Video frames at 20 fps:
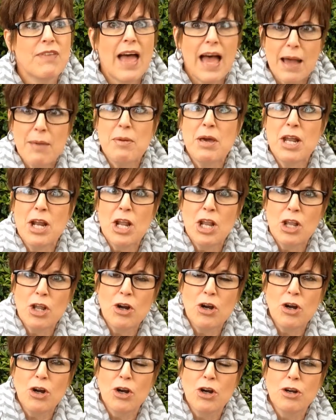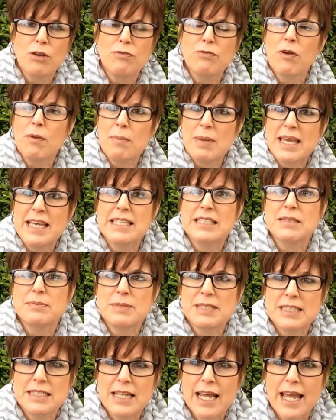I'm going to learn from his
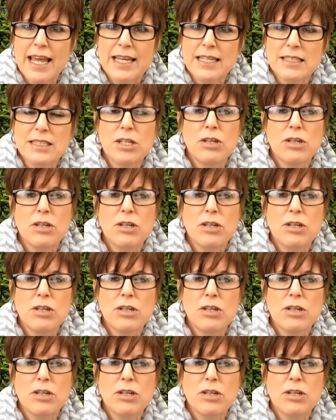mistakes.